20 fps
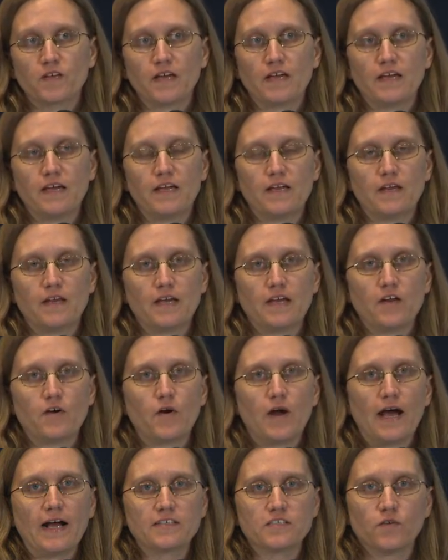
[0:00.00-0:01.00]
in
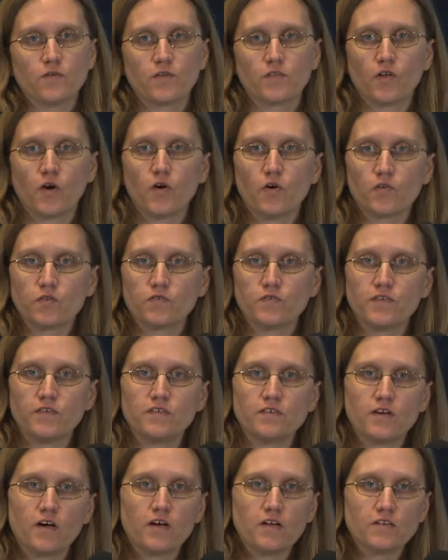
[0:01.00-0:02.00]
interacting with the host
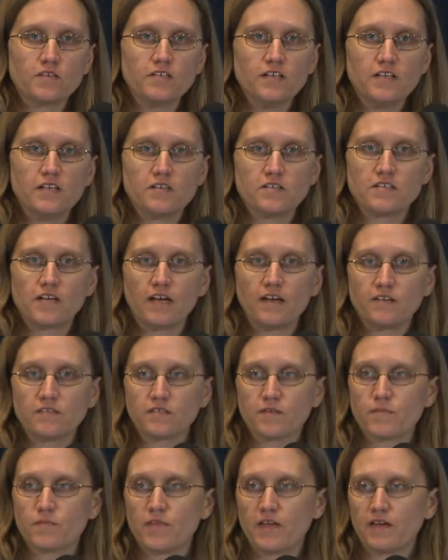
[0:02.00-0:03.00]
physiology to change
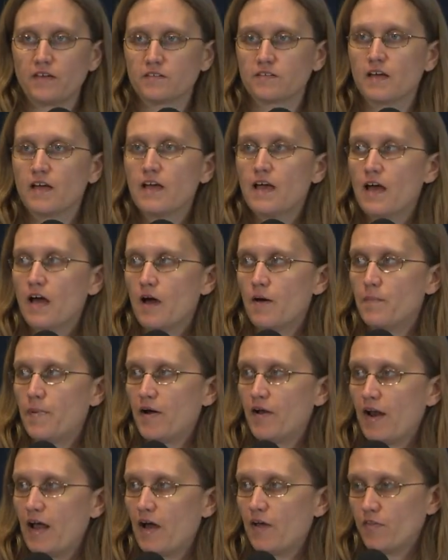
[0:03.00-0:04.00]
some things
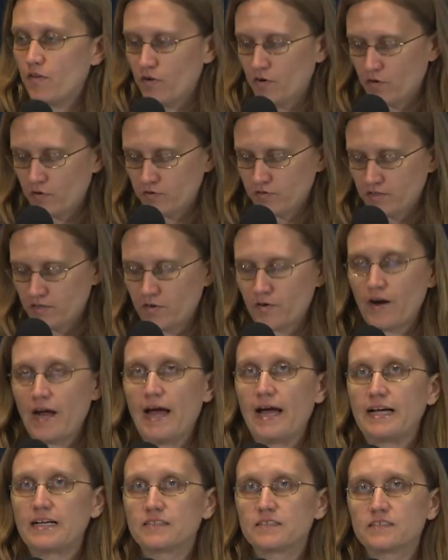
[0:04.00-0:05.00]
about how the host
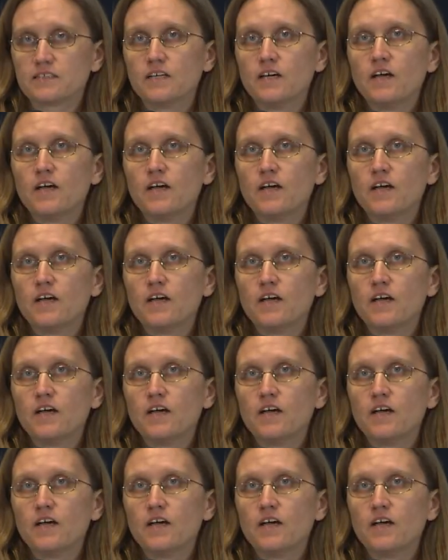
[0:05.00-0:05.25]
interacts.